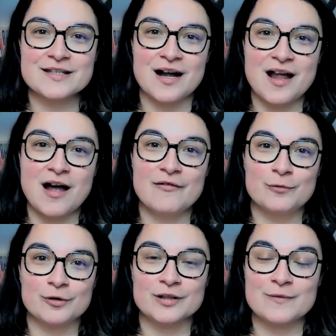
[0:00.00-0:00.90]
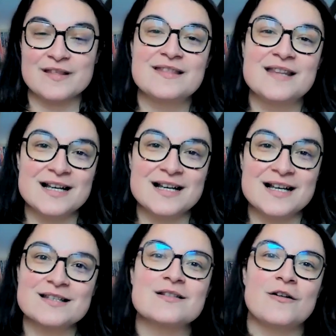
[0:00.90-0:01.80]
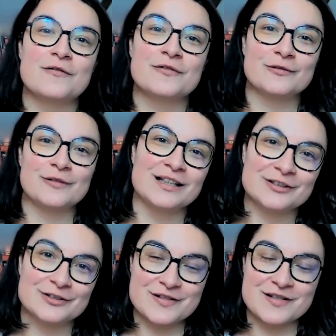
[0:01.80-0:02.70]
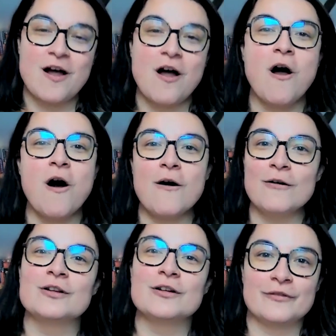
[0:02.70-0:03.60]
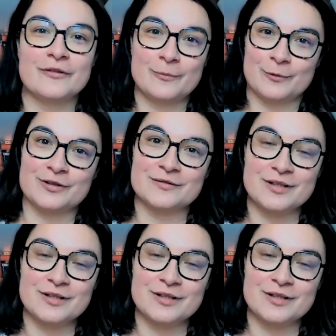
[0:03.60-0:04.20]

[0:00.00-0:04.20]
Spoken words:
I have worked with dozens of creators all over the world.